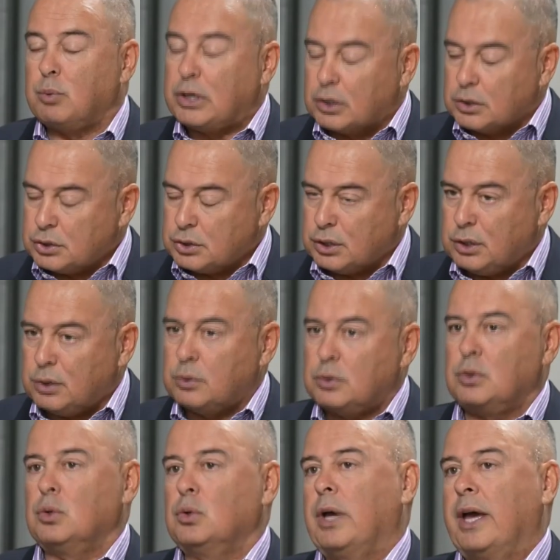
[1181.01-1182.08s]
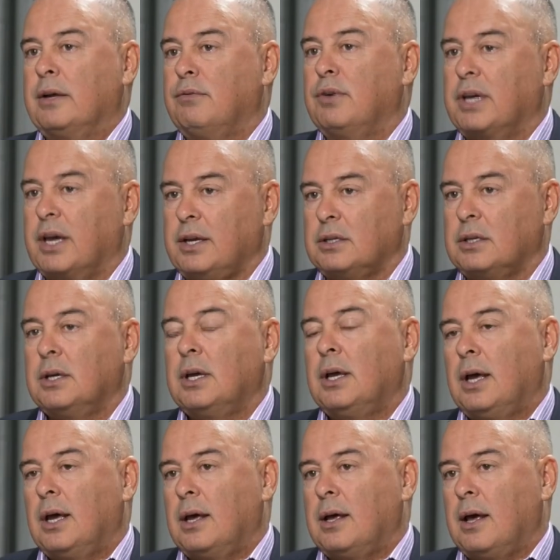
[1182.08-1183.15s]
we continue to advocate
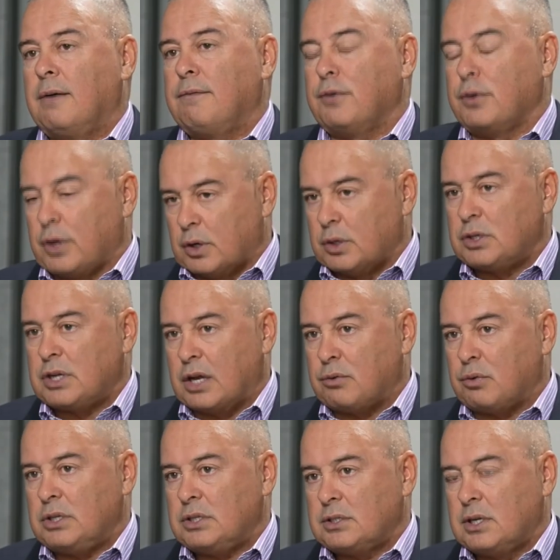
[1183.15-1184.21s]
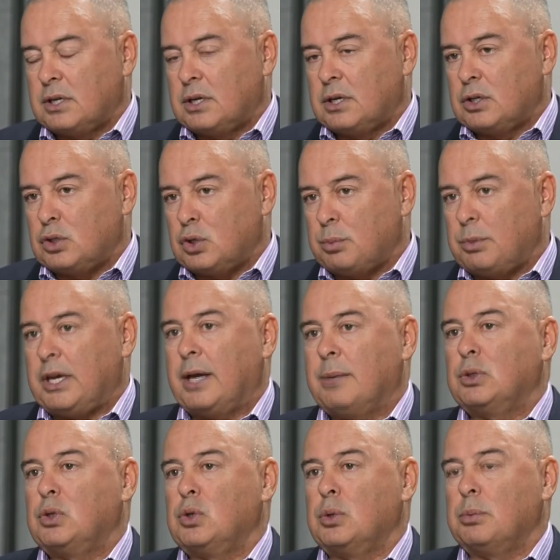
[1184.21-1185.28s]
for those countries to be
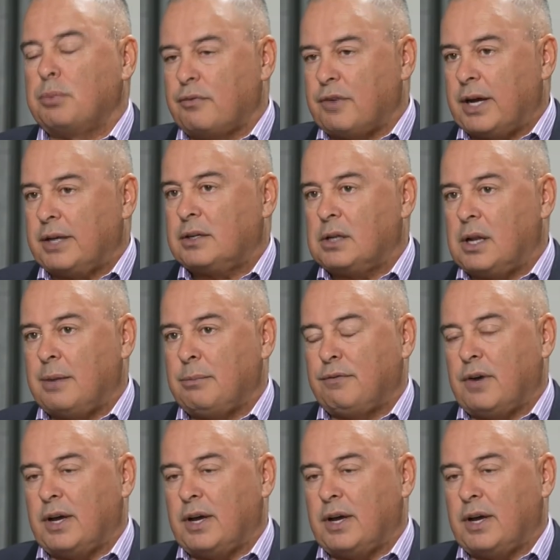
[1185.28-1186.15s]
able to provide climate